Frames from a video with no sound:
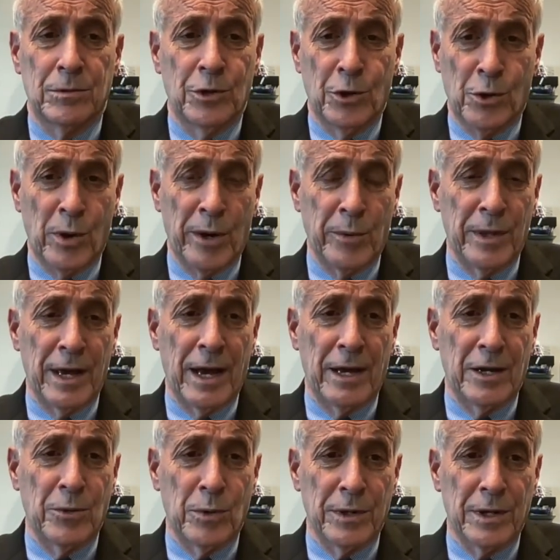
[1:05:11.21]
You agree with
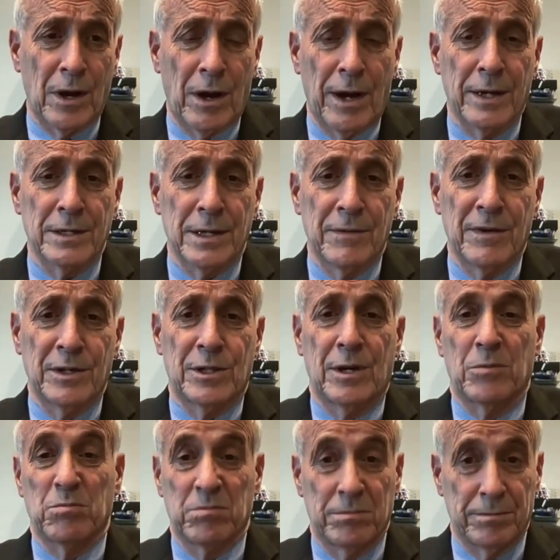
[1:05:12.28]
that? You want the highest living
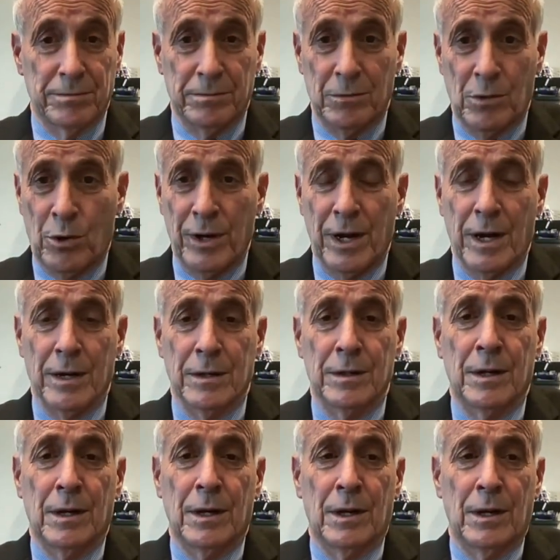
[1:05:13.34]
standard? Oh, yeah.
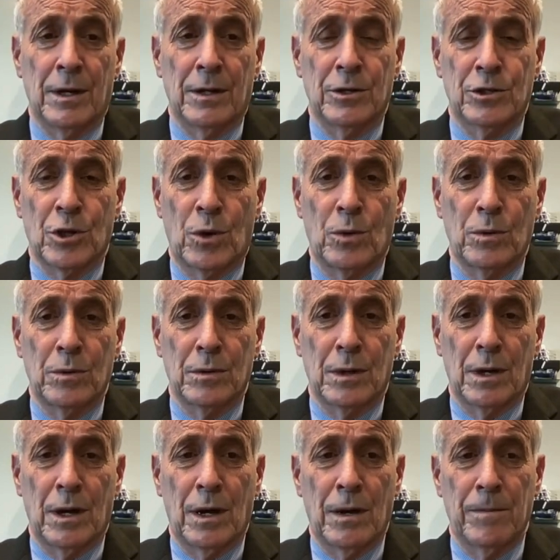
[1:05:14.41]

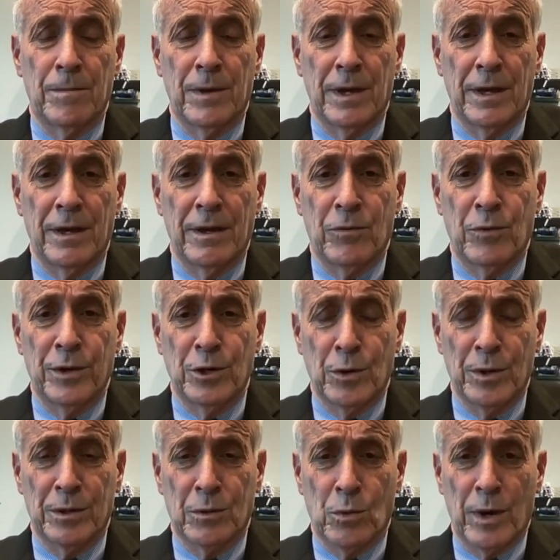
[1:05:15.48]
So if we
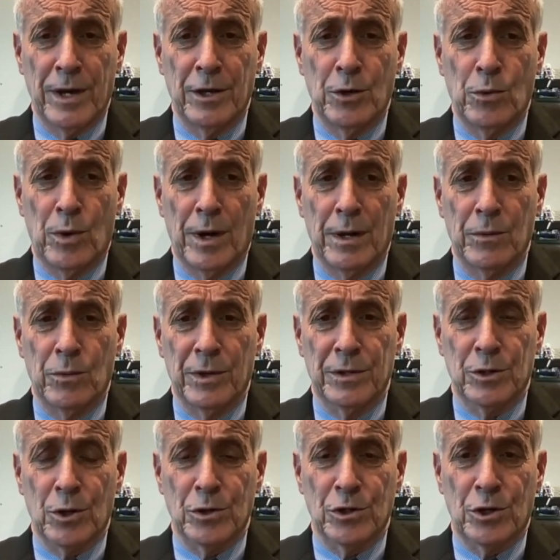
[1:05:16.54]
do it the way you want
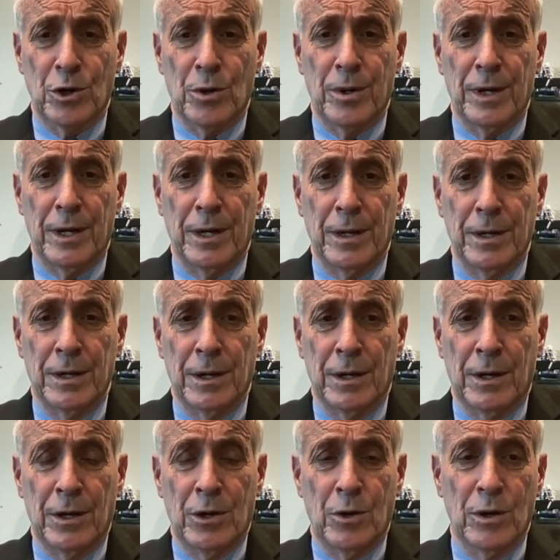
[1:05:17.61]
with Social Security,
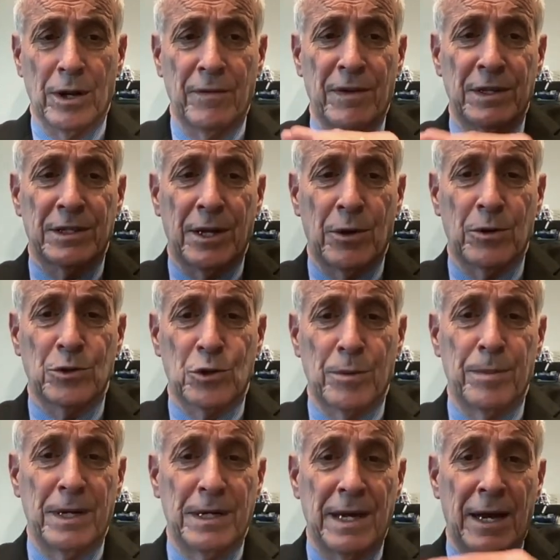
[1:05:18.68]
your living standard is
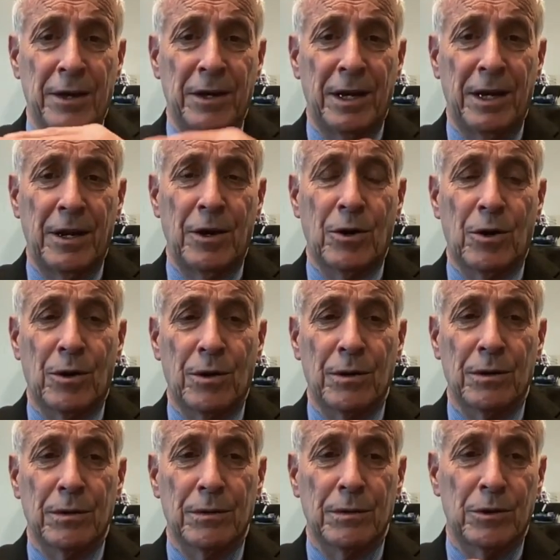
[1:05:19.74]
going to be down
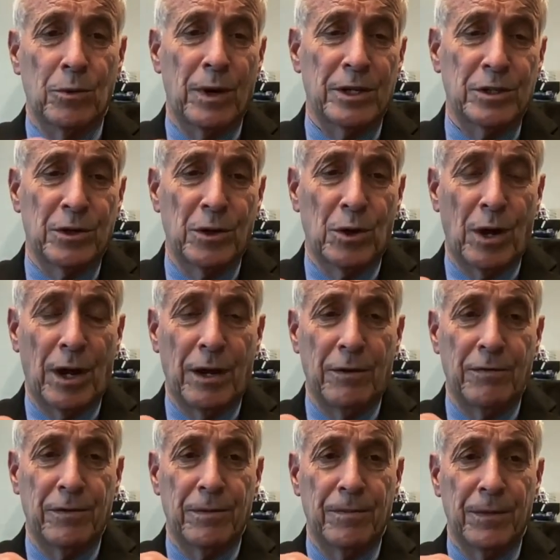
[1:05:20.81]
here the rest of your
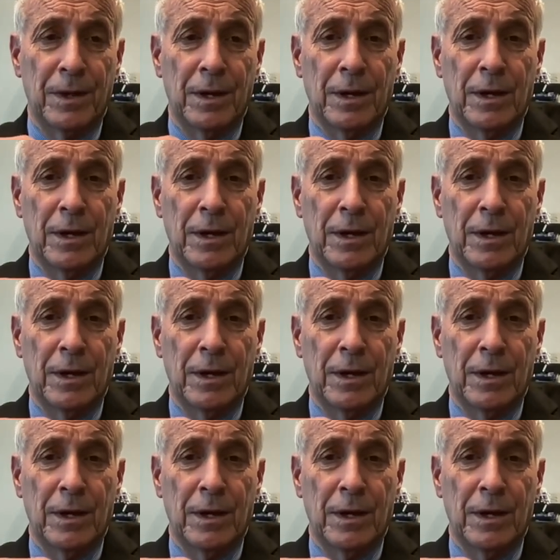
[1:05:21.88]
life.